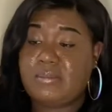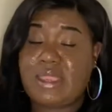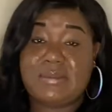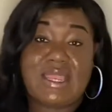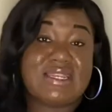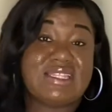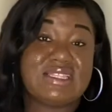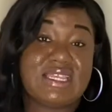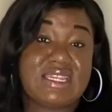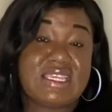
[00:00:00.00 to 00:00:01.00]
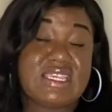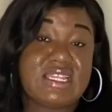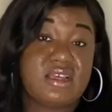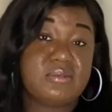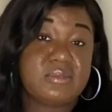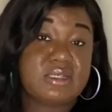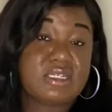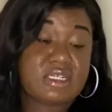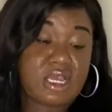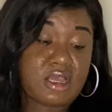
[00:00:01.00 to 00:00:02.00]
Maybe I didn't let it heat up
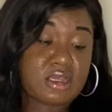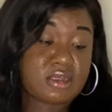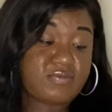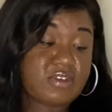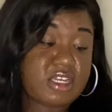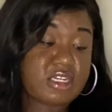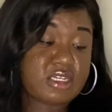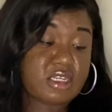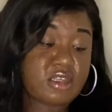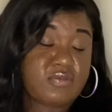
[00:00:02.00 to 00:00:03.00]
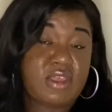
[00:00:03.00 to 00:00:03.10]
good enough,